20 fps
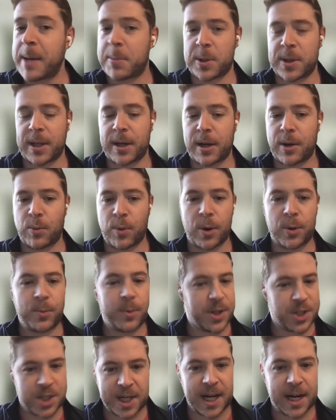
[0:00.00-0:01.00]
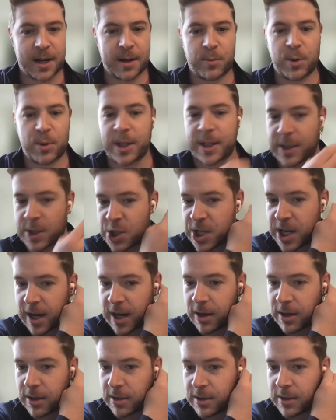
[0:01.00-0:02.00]
paper that I wrote, which again I'm willing to
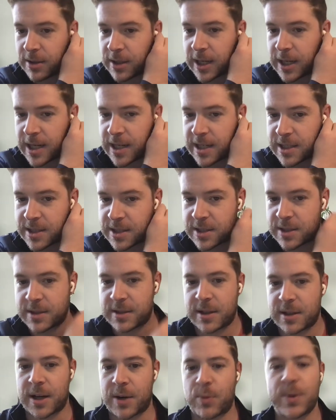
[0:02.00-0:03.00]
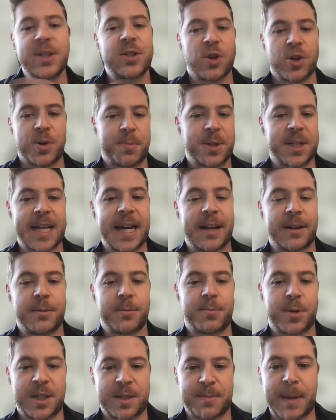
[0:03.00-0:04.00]
share, is a research
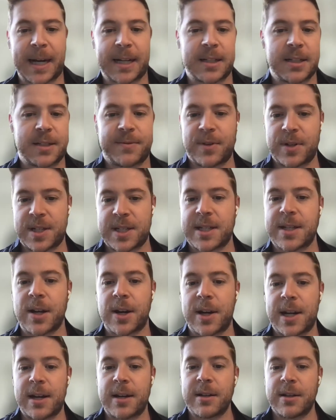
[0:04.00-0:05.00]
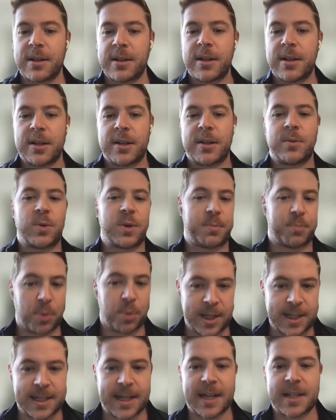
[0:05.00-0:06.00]
prospectus for a study with
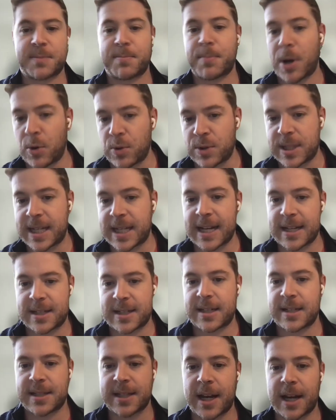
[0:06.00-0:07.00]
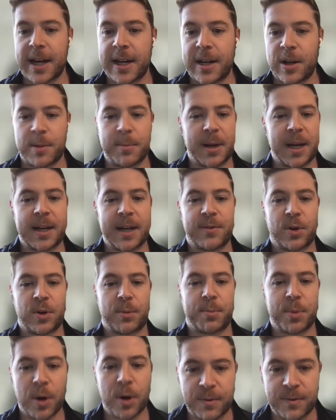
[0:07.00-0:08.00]
pre-test, post-test design on
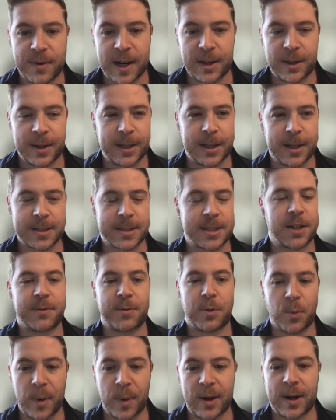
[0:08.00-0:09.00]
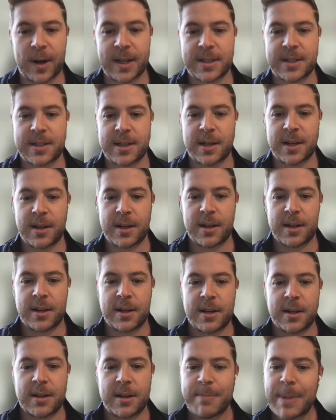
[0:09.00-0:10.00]
behavioral profiling and self-awareness,
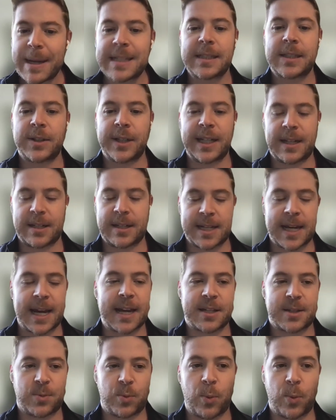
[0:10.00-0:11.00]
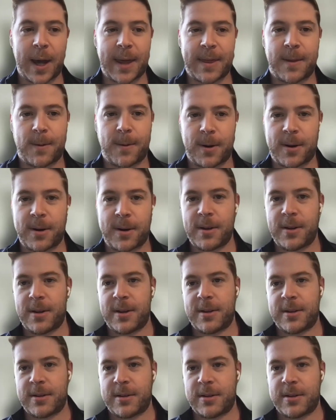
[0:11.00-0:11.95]
basically to test whether